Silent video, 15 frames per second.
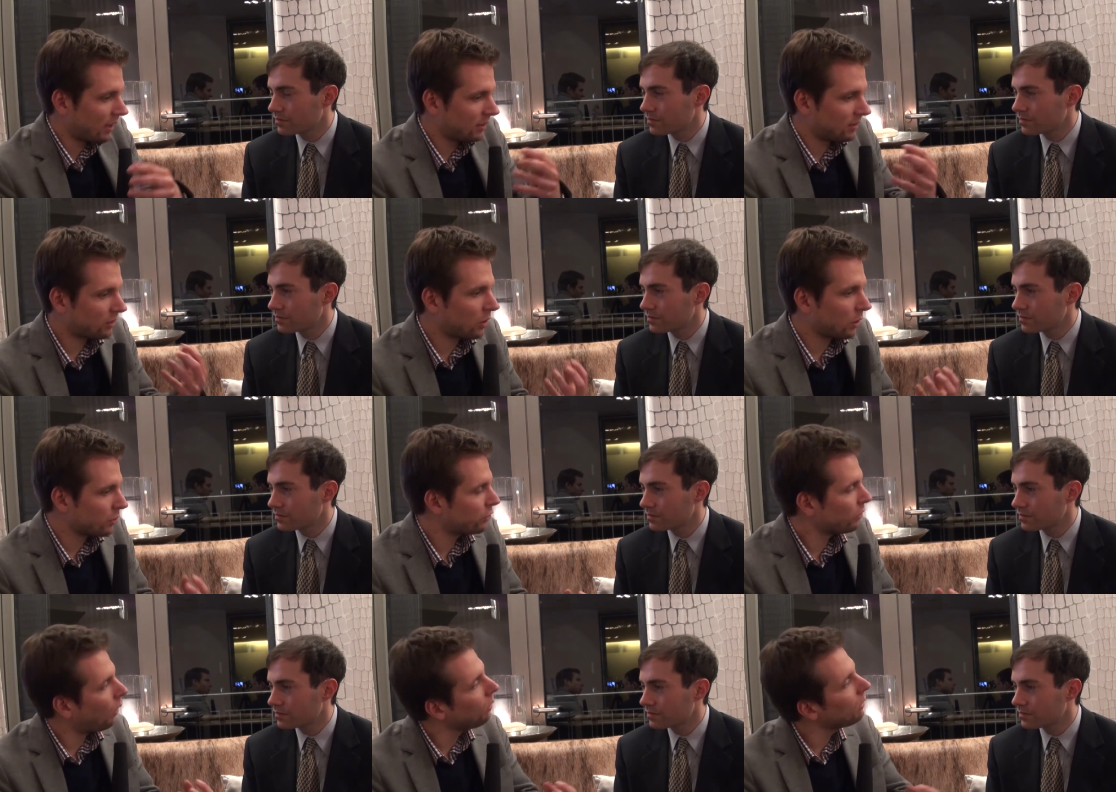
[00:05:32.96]
Speaker 1: and
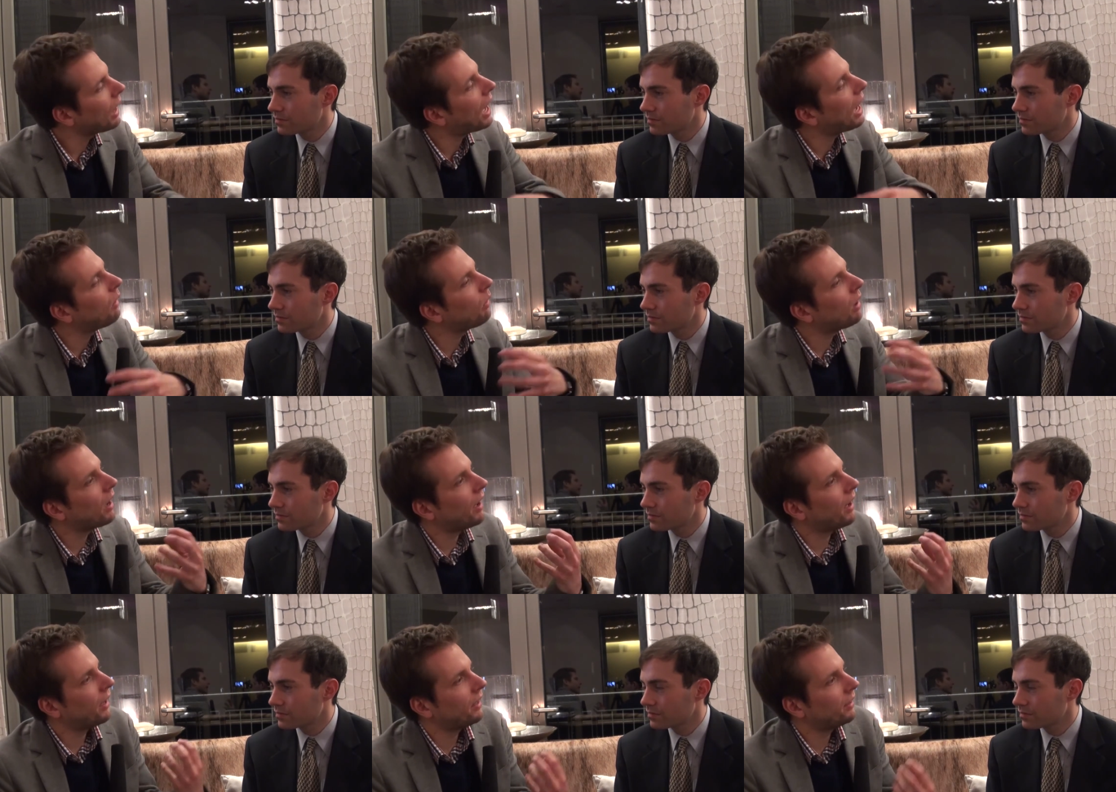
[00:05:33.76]
control
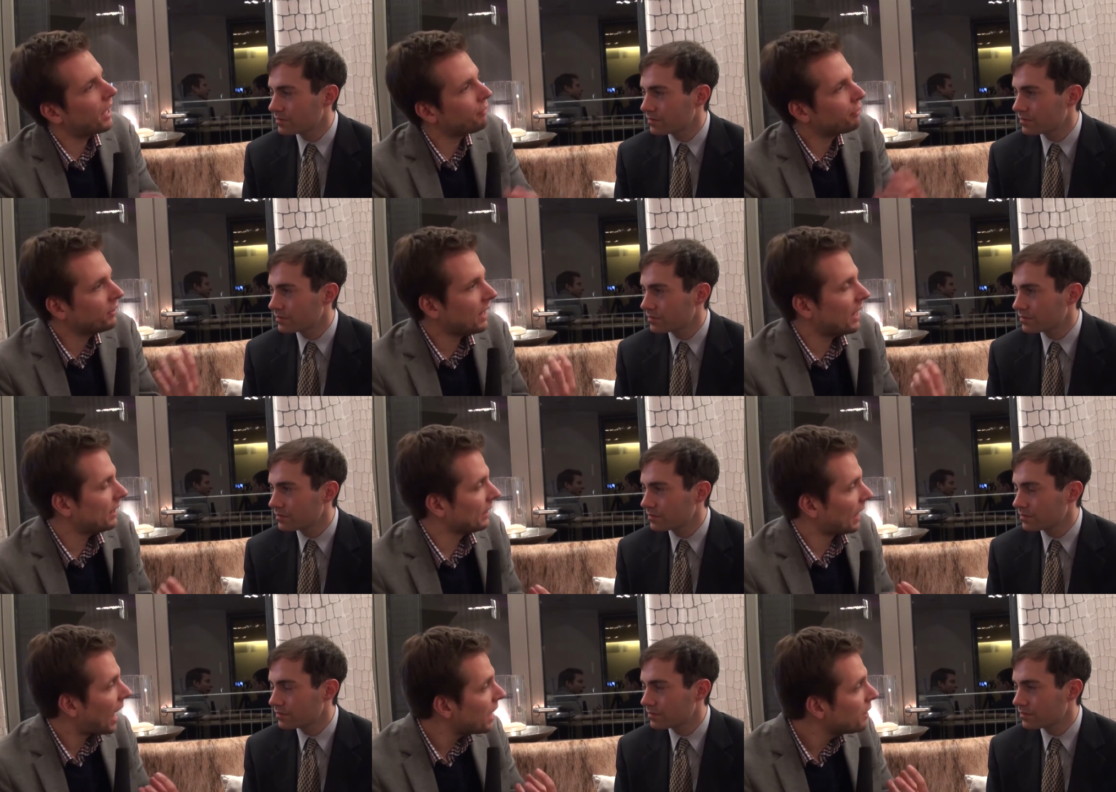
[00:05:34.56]
our everyday
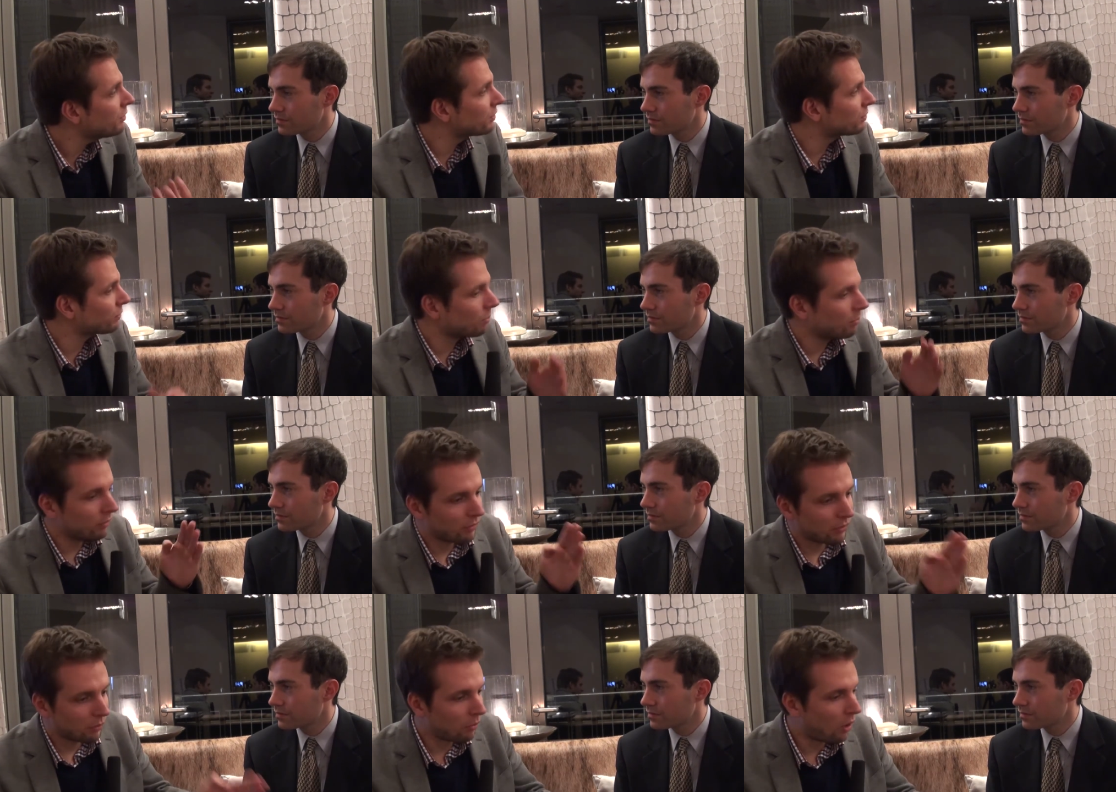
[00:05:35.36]
lives
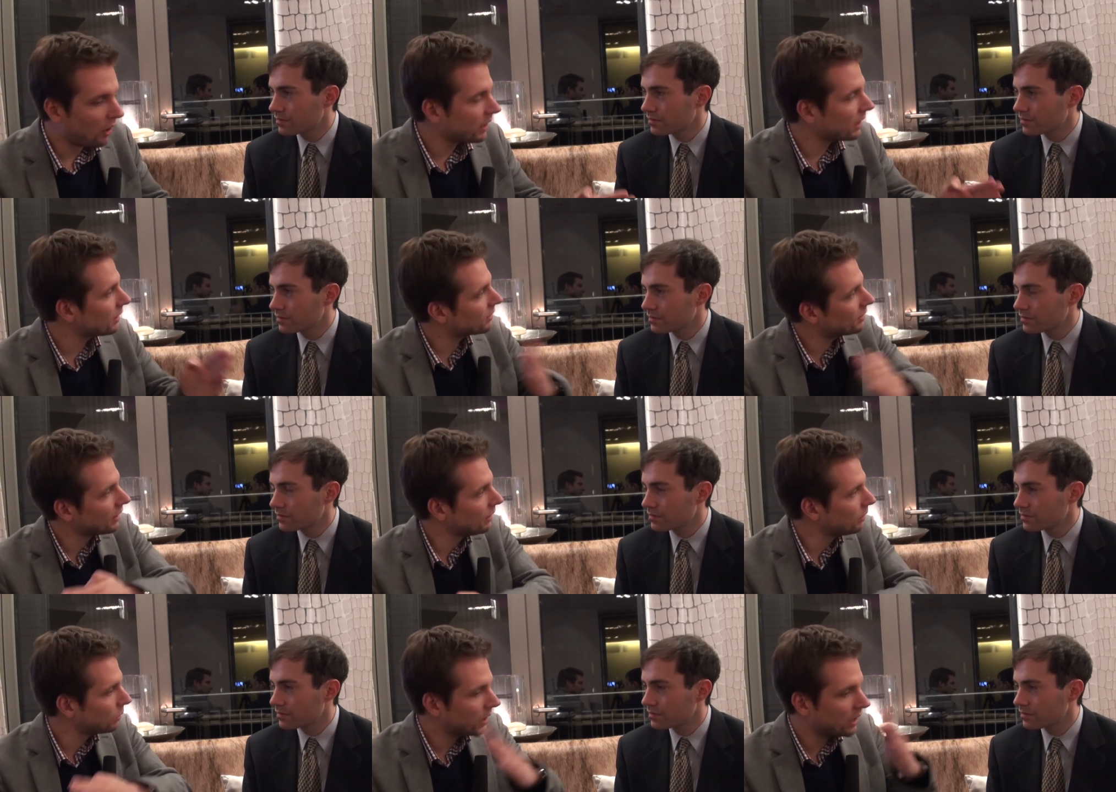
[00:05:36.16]
from the morning
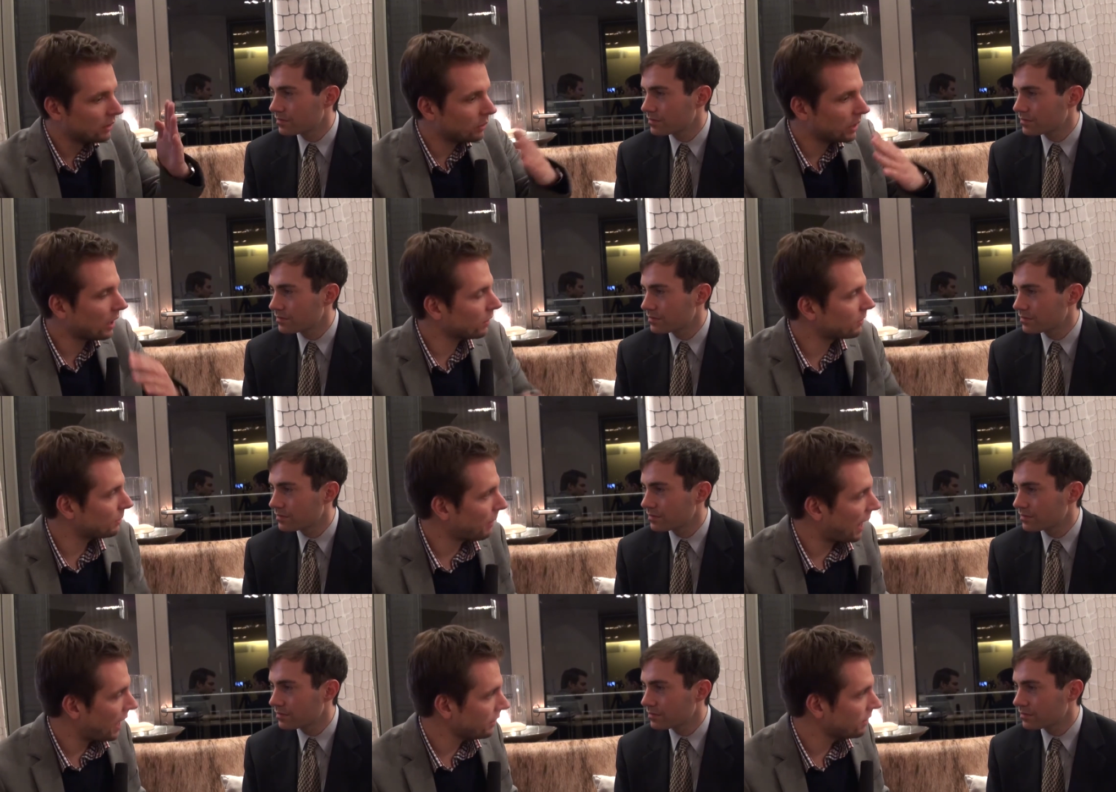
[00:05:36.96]
until we, we go to
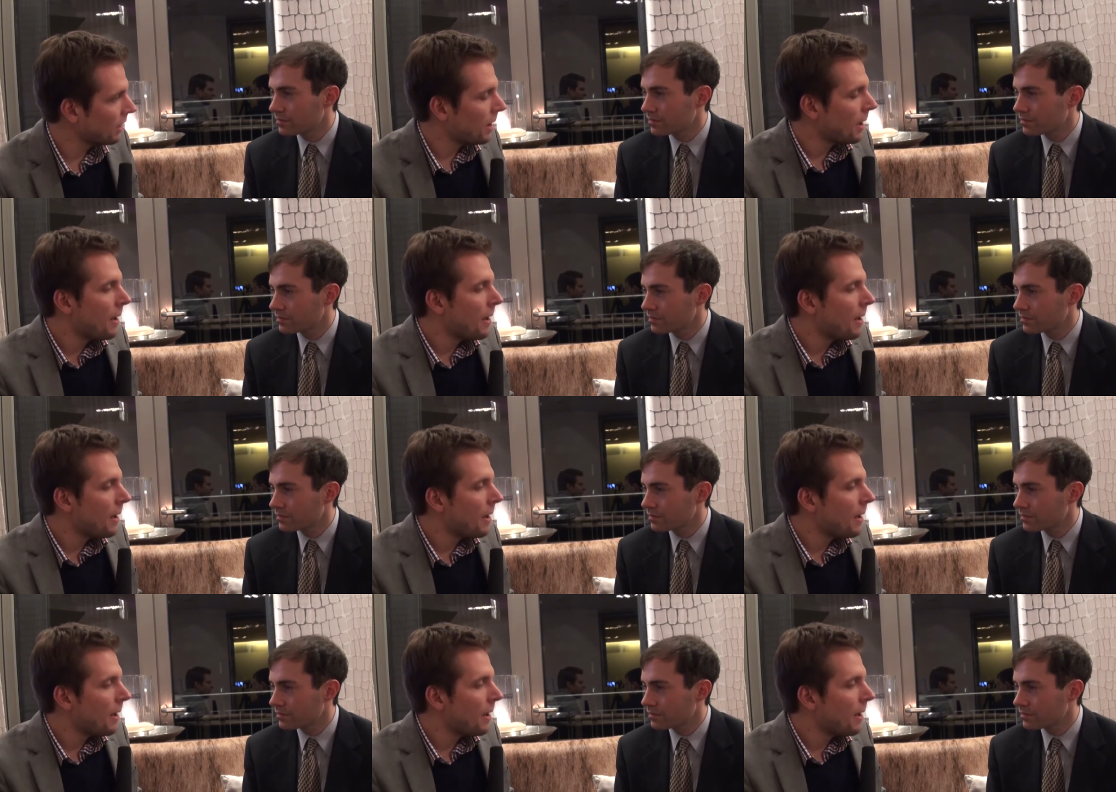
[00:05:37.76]
bed?